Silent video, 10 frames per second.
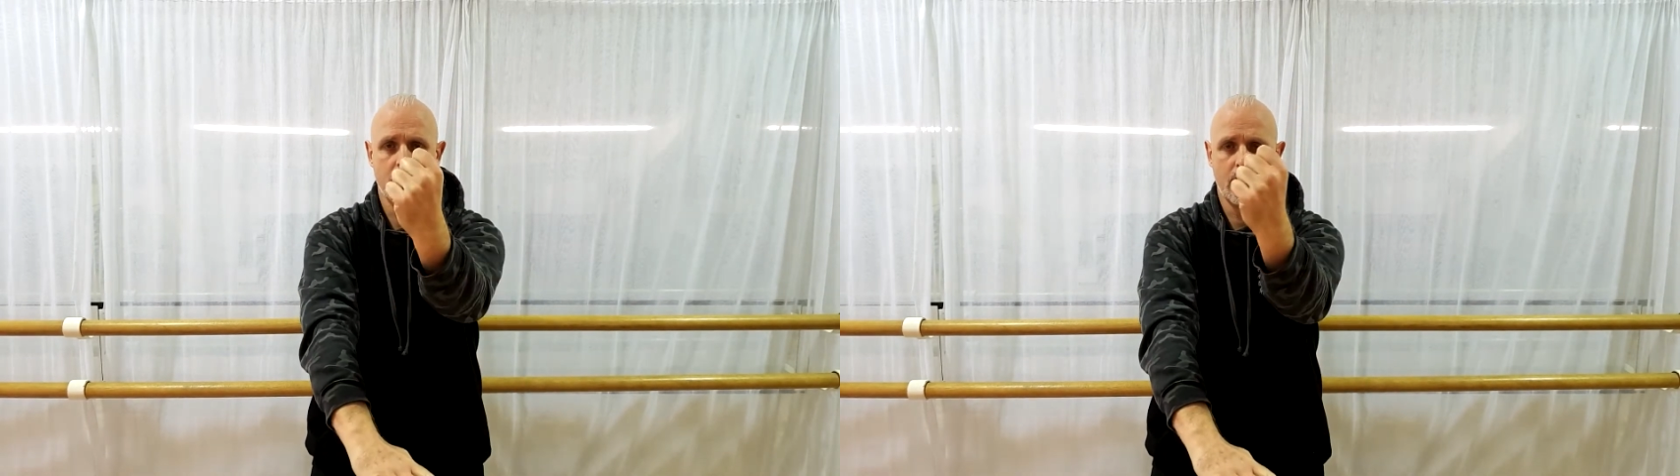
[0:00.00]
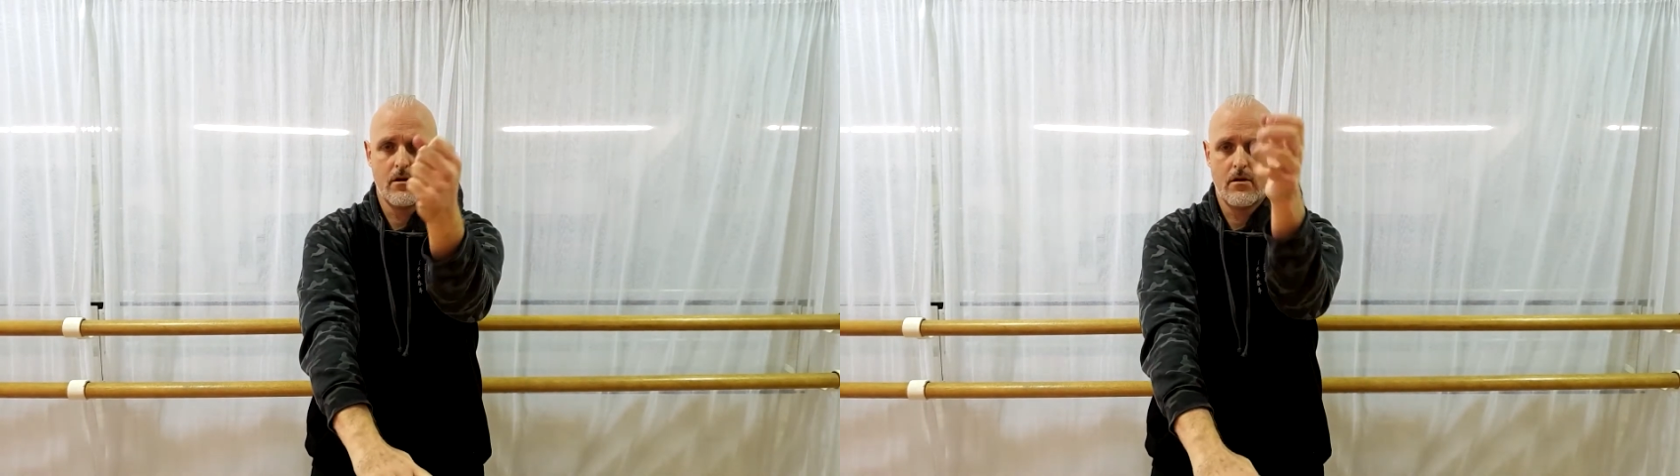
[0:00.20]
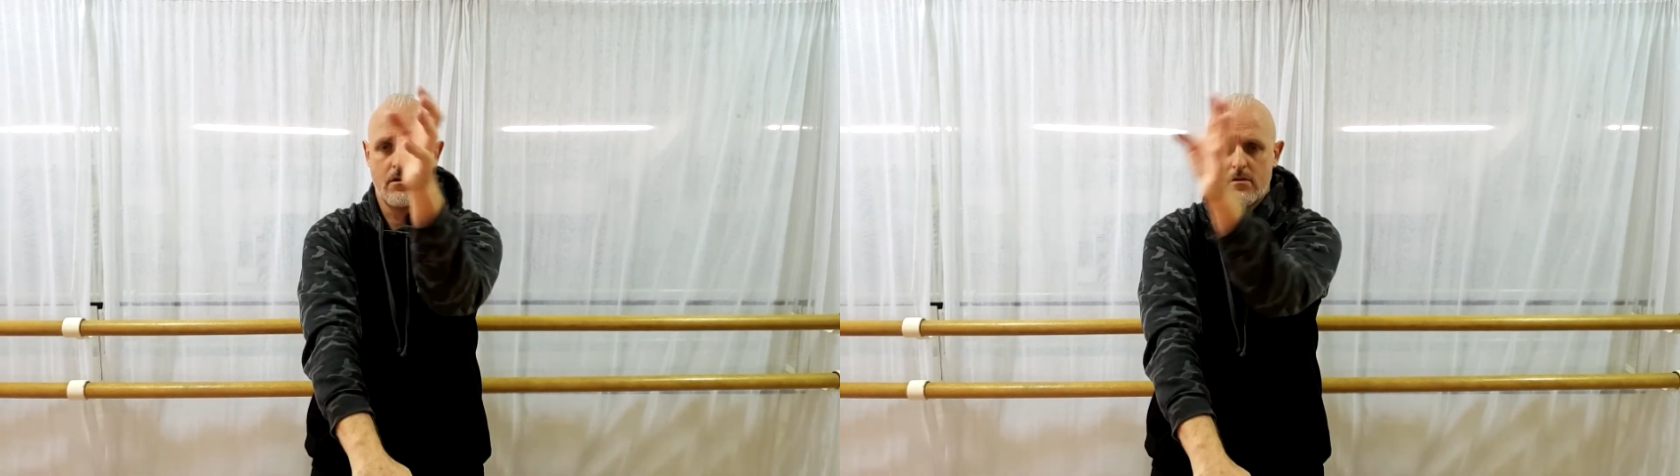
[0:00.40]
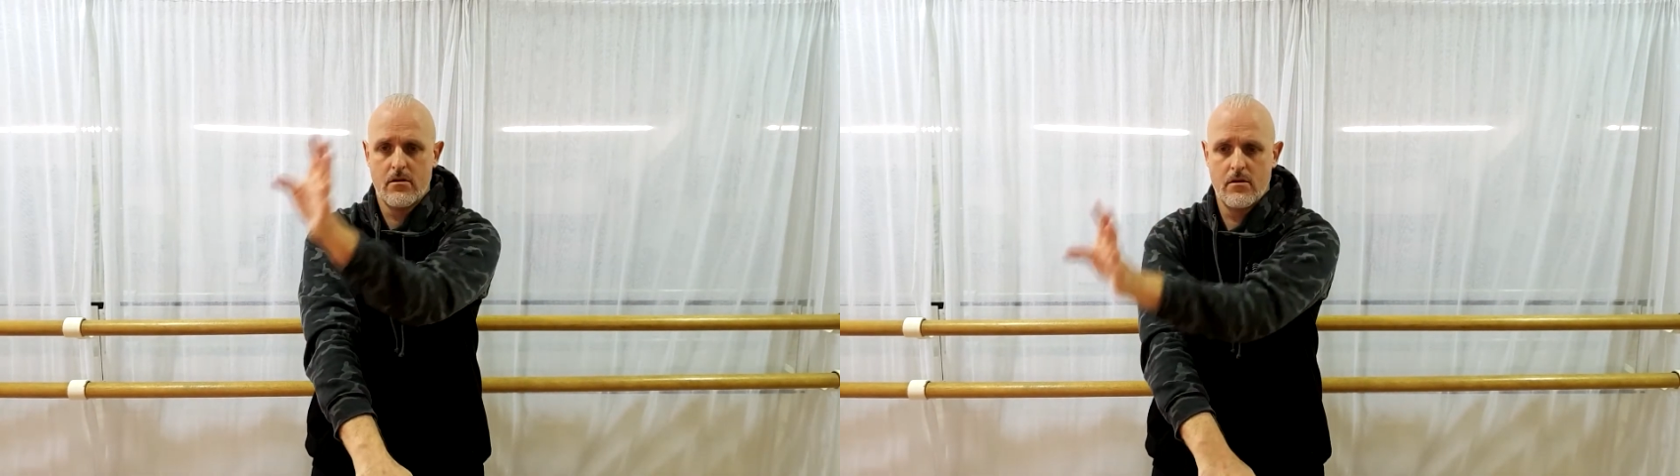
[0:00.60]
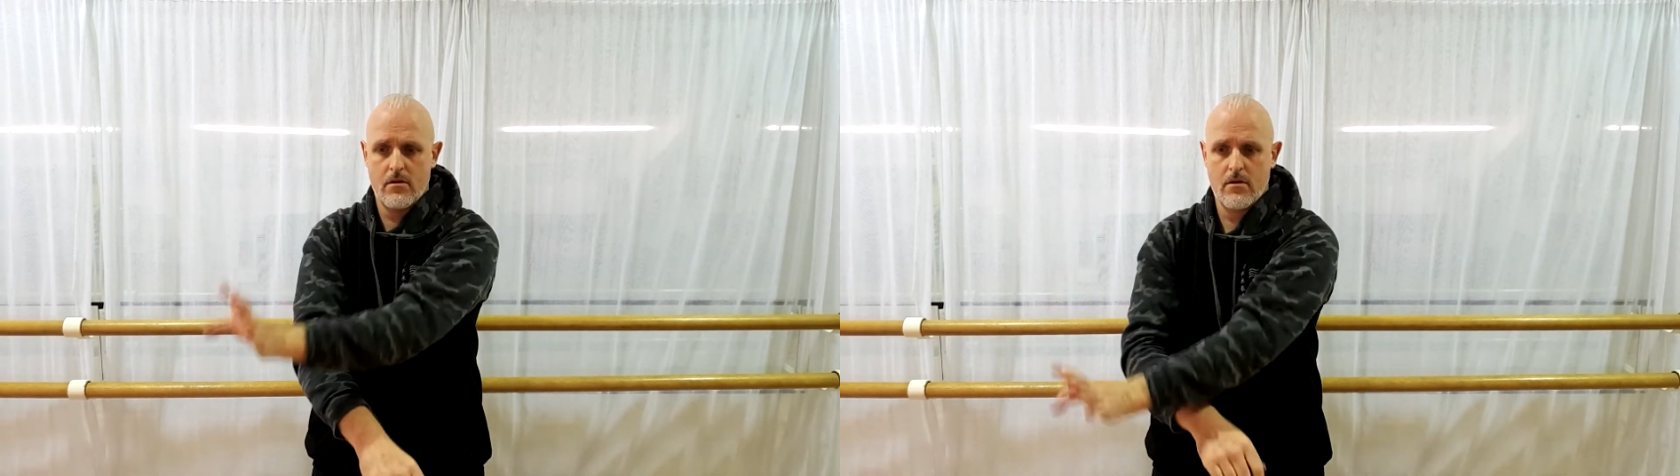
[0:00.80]
garn,
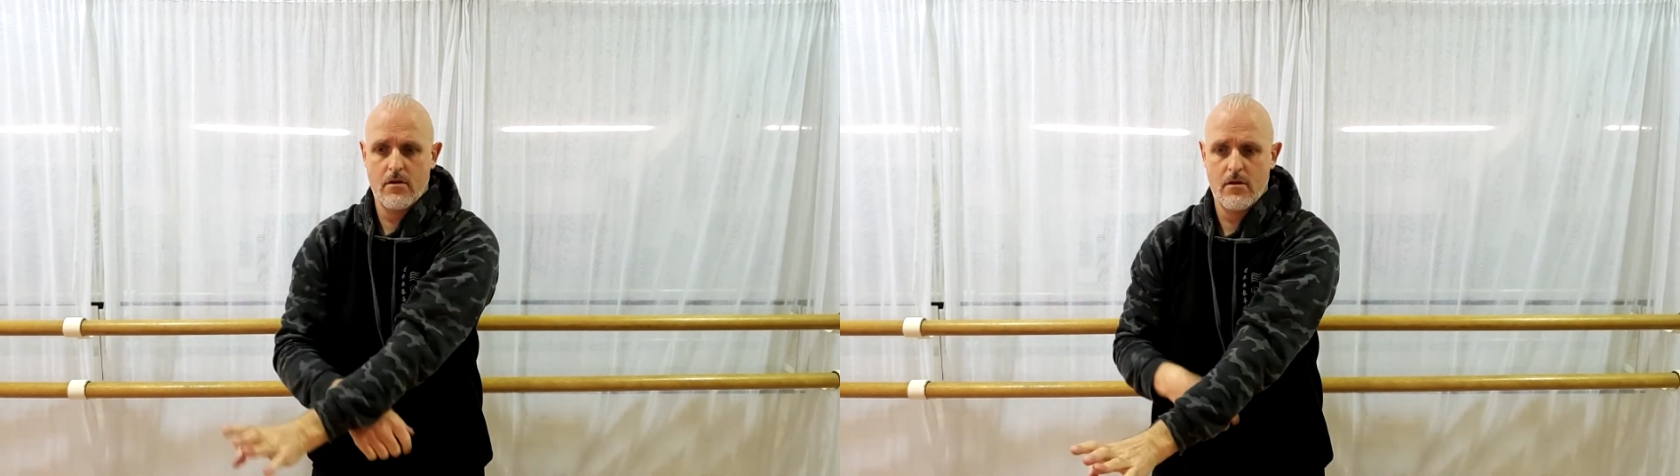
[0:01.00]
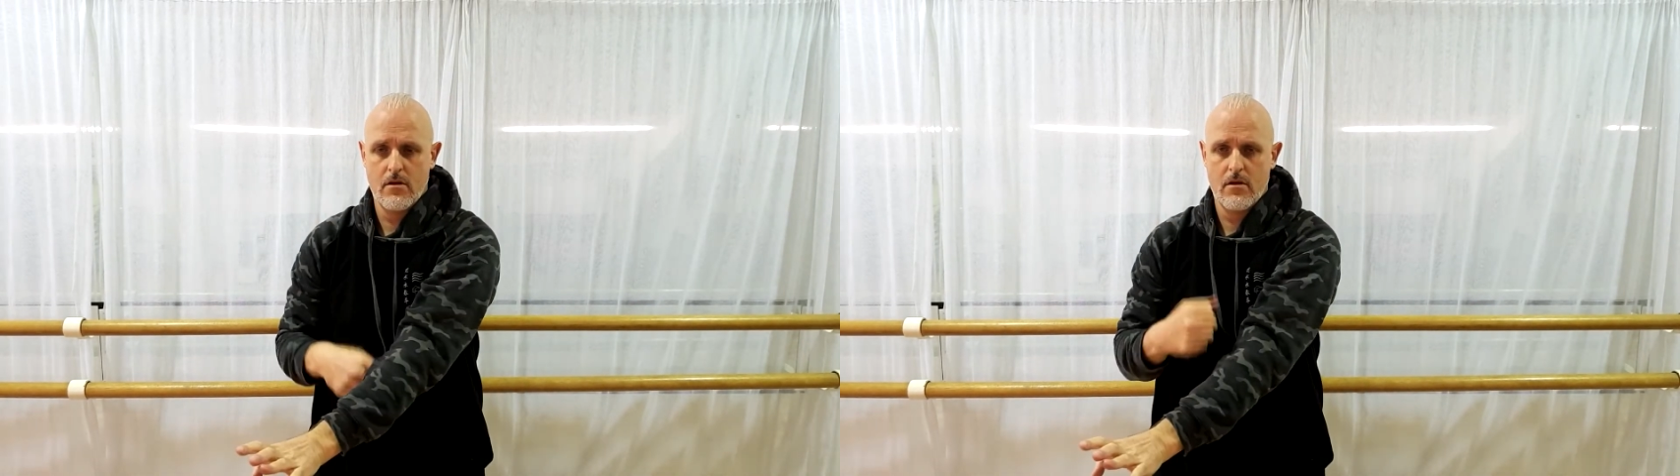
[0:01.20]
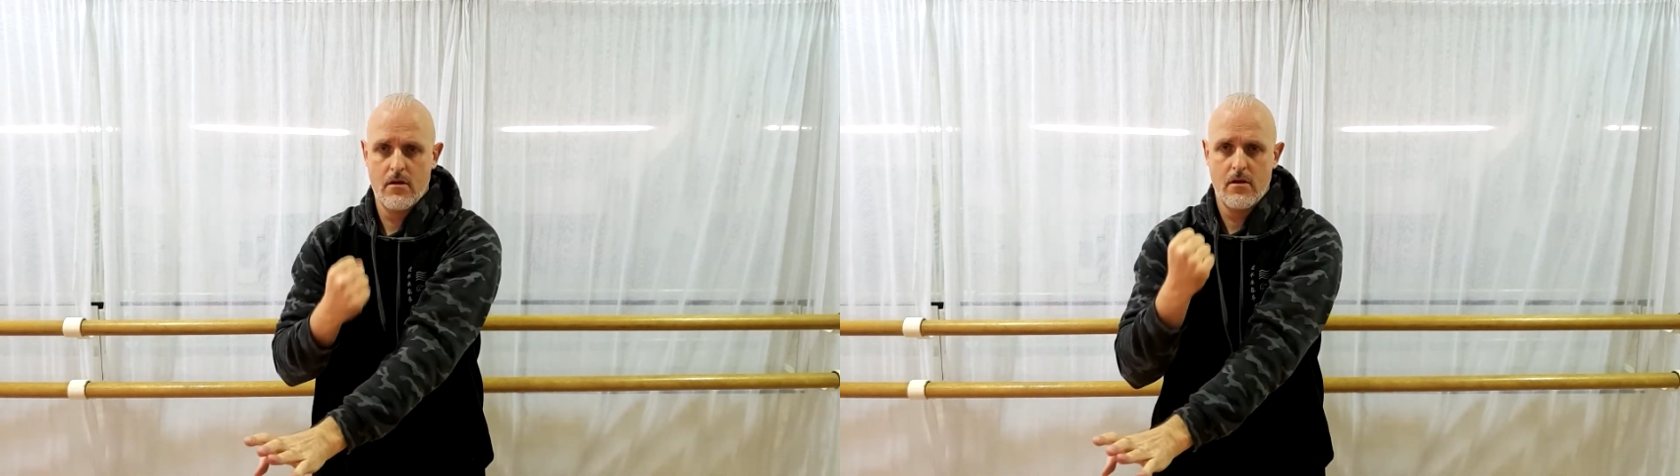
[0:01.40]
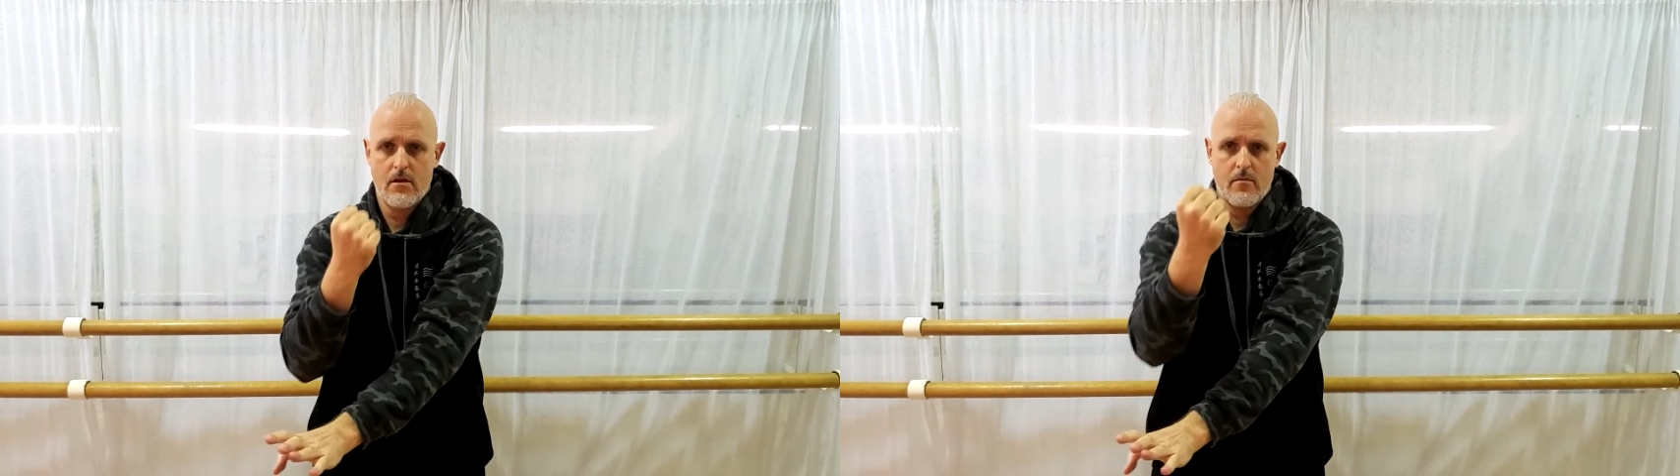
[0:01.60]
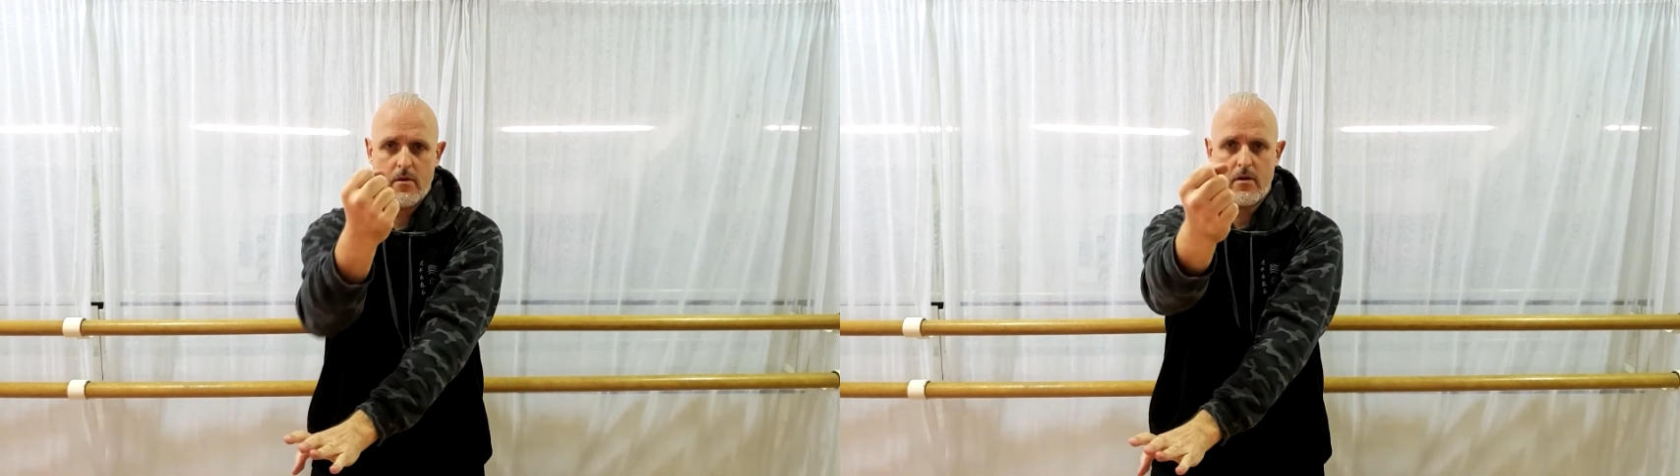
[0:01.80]

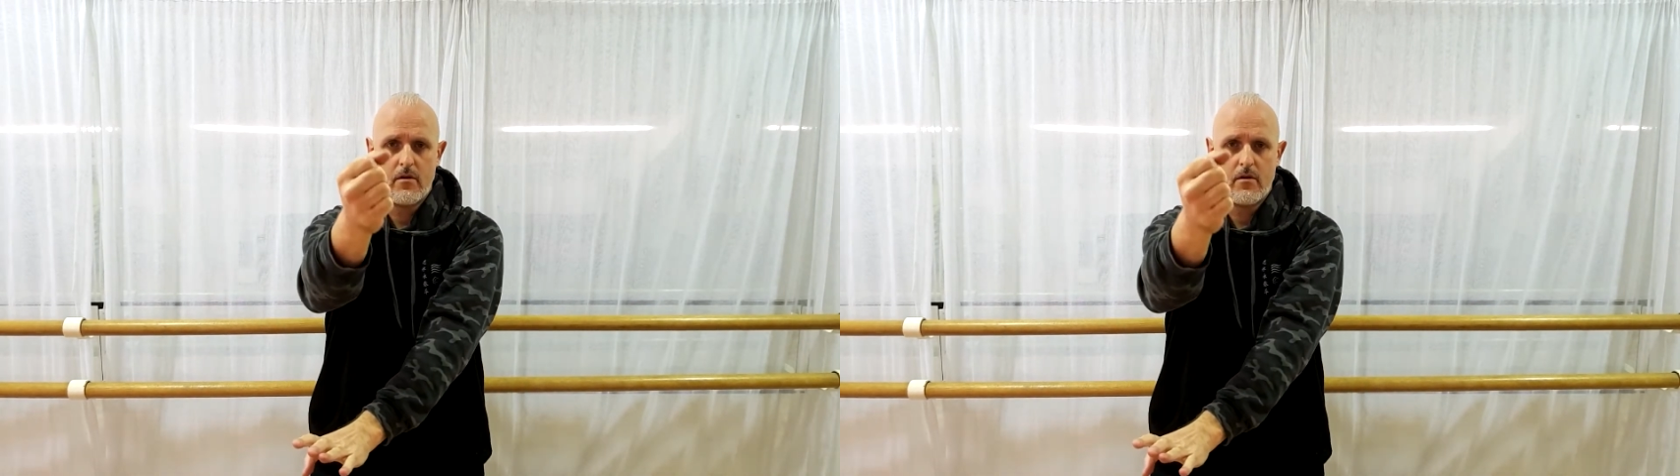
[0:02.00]
park